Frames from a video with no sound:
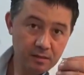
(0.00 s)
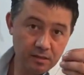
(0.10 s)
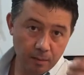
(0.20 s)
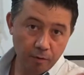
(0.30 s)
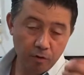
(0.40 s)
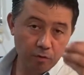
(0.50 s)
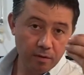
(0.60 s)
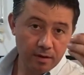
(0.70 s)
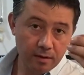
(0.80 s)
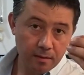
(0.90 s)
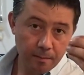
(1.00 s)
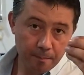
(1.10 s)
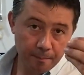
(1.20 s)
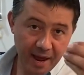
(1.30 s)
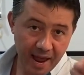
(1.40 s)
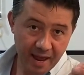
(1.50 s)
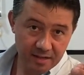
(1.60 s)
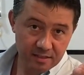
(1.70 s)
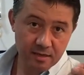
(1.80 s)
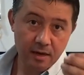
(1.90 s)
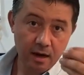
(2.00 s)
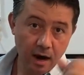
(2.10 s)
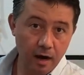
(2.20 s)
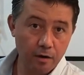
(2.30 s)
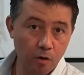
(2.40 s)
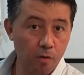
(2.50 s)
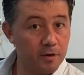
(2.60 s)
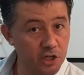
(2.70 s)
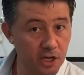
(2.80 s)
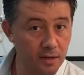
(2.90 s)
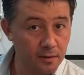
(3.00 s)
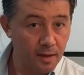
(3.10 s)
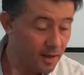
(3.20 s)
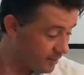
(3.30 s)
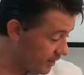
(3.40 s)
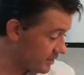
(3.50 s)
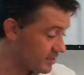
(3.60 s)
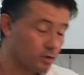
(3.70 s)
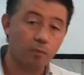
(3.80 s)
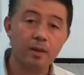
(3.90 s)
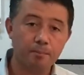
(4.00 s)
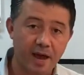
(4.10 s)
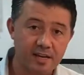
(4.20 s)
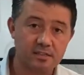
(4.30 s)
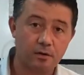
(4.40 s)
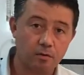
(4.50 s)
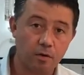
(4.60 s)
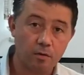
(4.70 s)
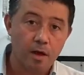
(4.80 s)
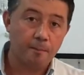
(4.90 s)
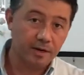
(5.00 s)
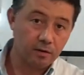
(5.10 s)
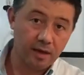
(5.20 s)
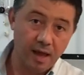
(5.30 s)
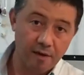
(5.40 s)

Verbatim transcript: double pass RO machine. This is a one pass RO, but you can